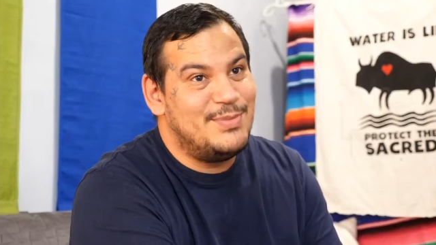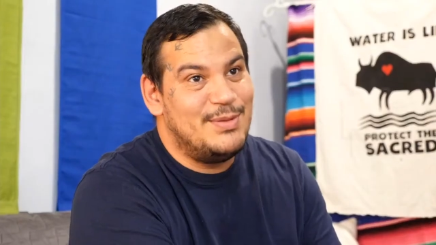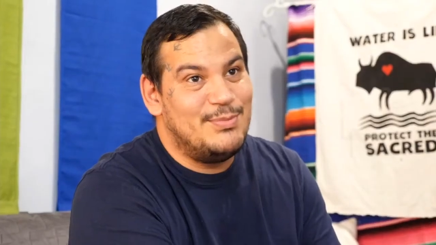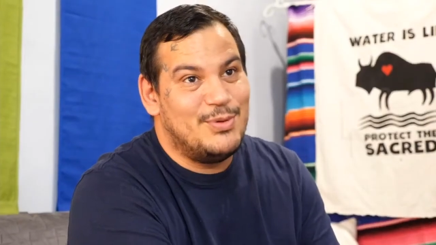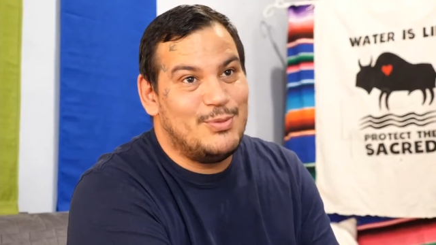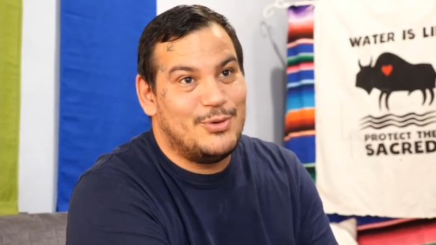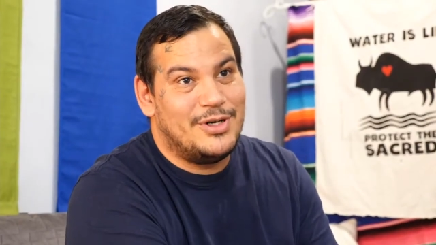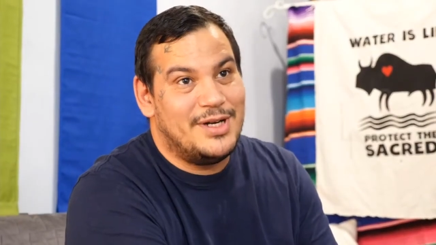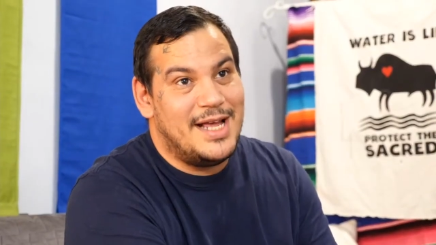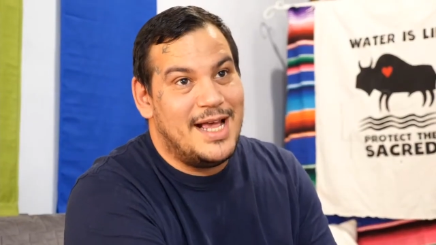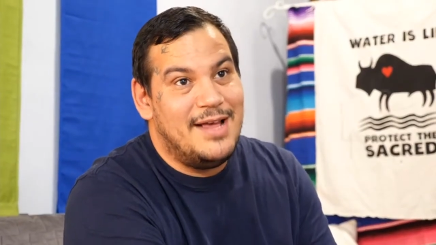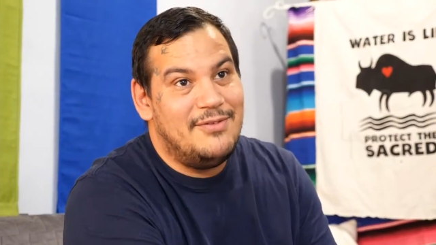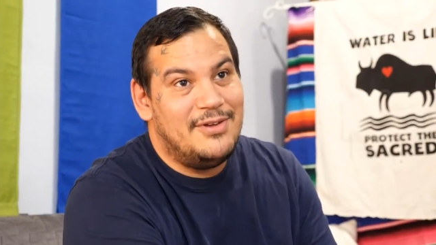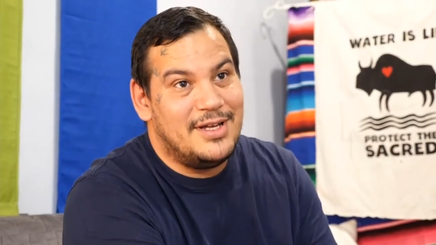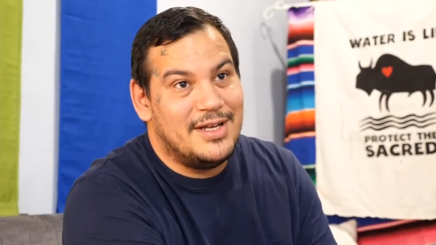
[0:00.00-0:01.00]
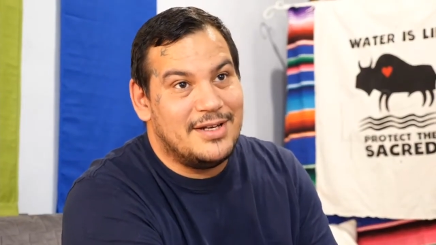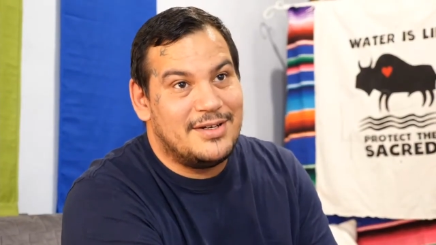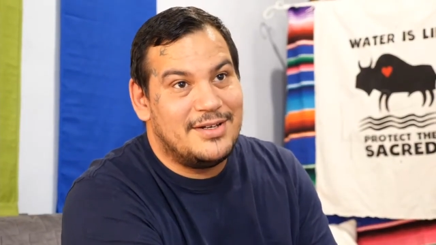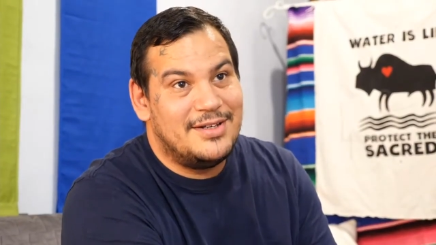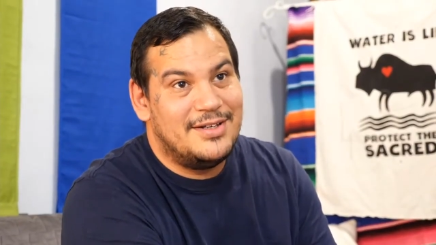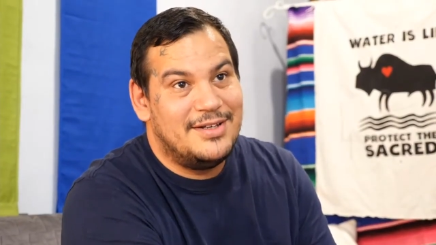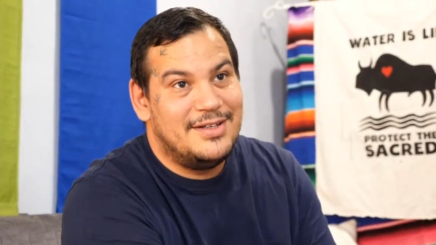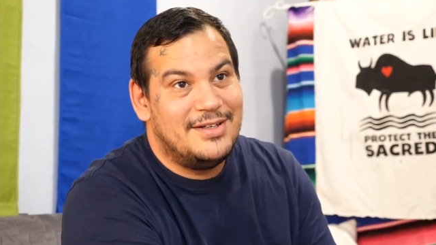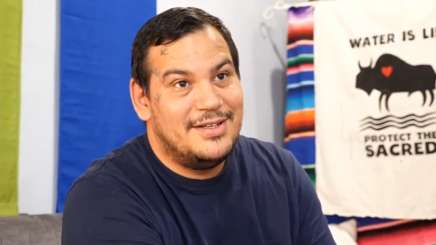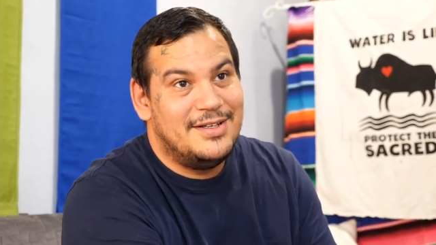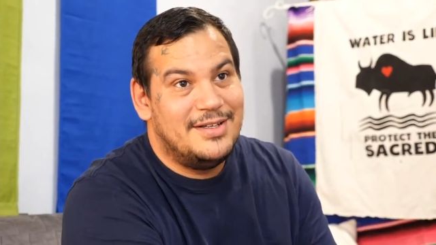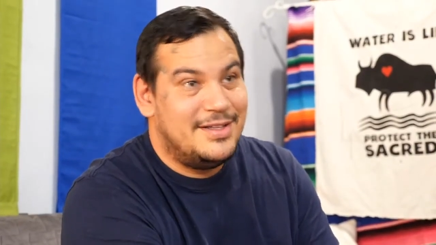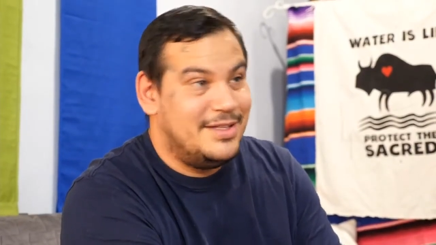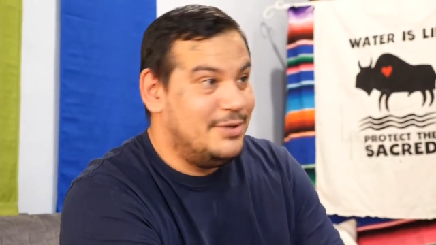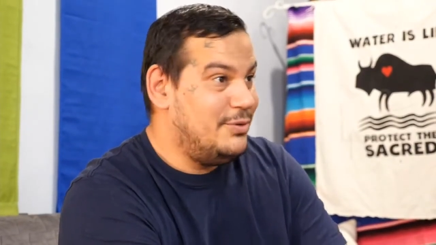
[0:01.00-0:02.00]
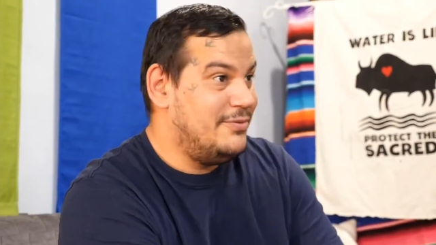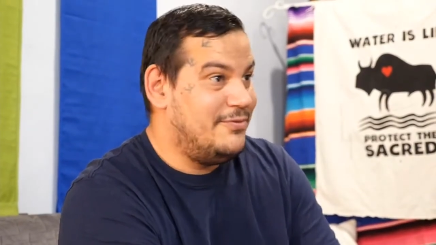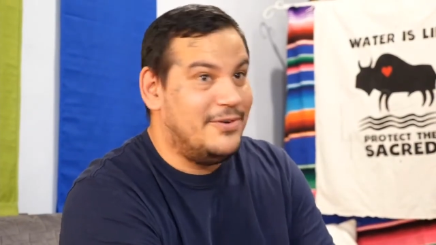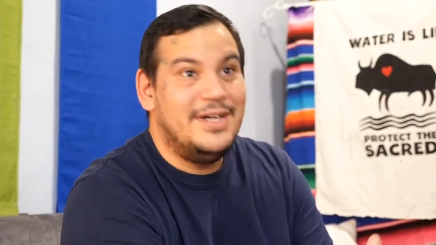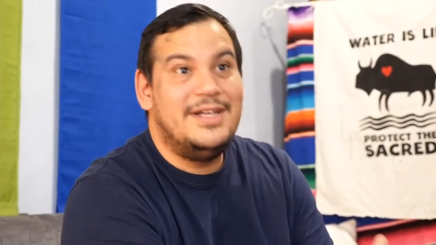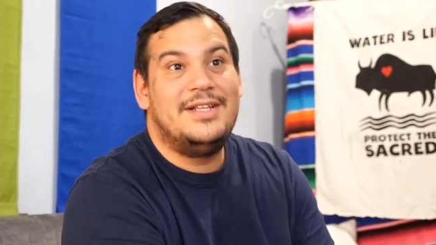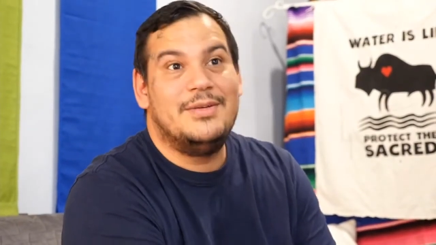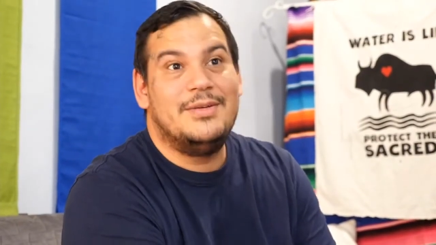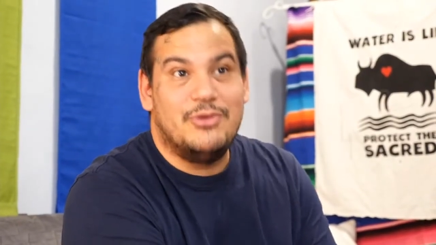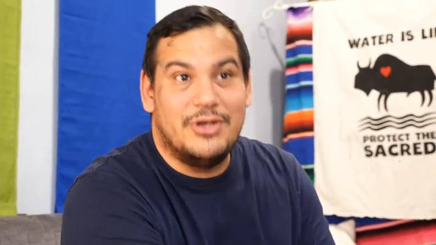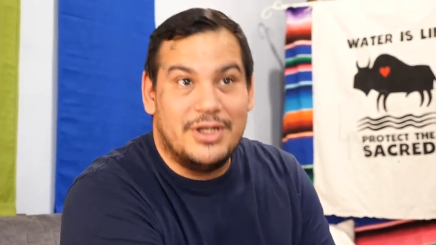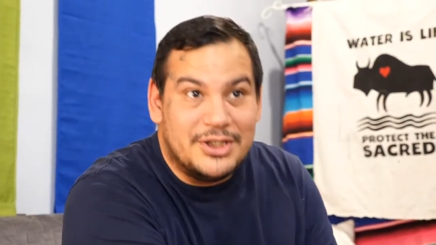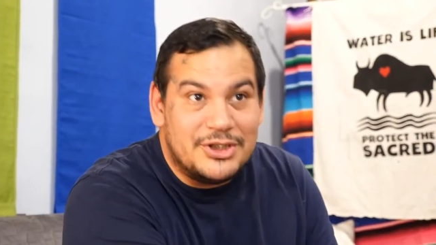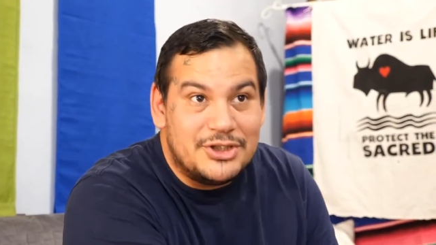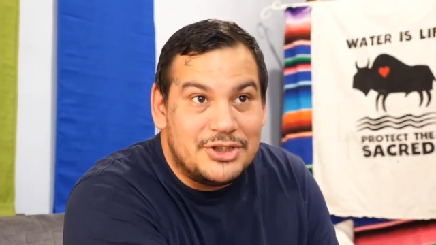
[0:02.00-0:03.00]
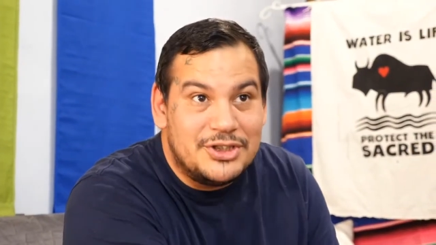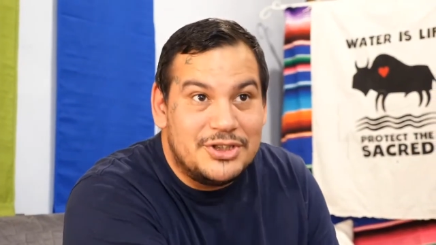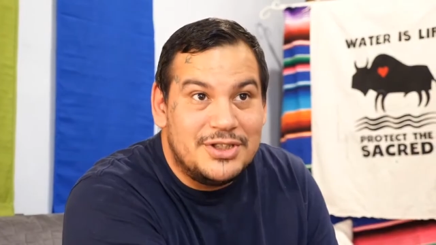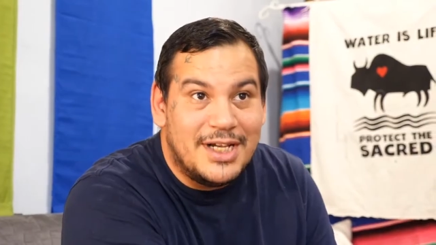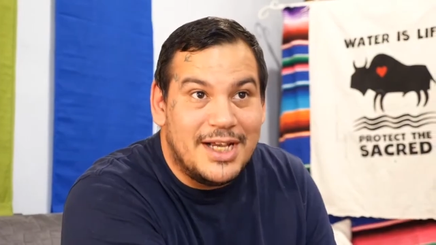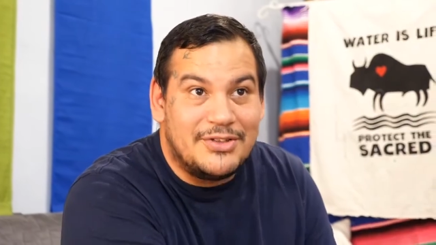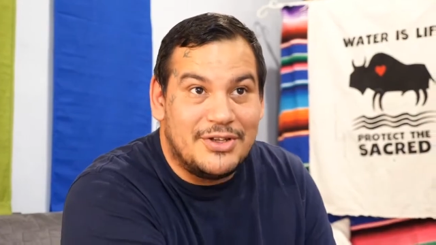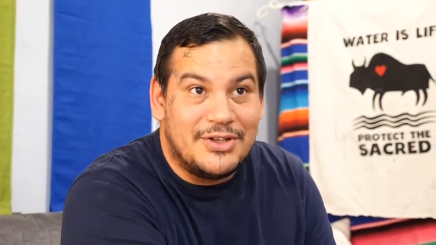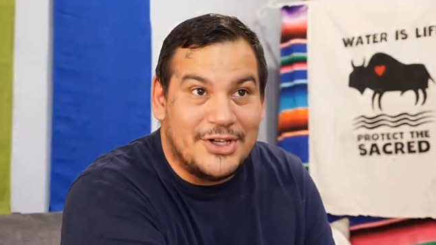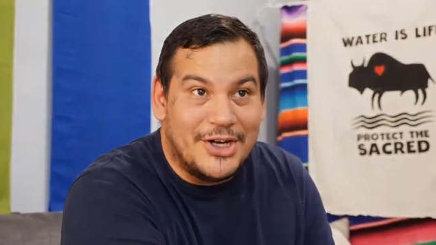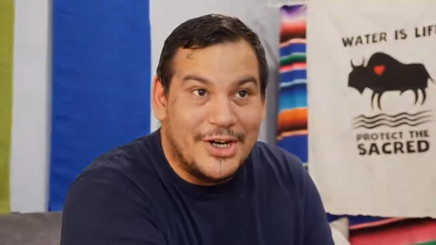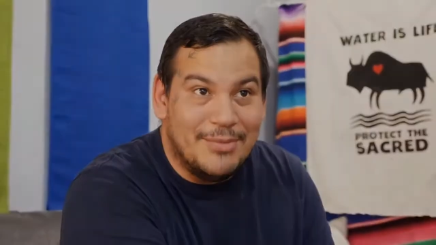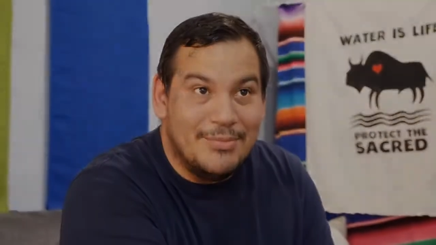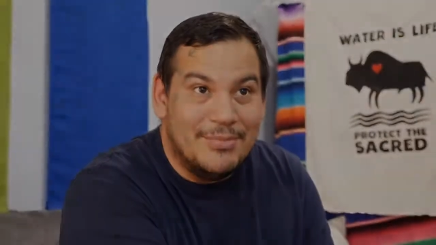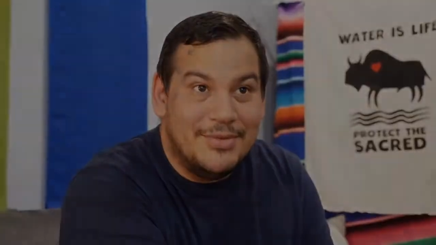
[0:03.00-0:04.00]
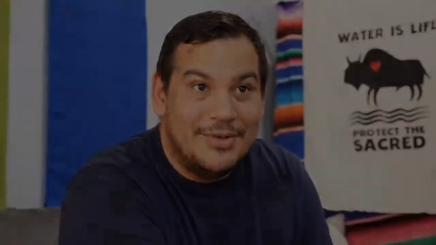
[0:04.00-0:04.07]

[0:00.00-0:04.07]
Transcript: people weren't having it. They were fighting the British at the time.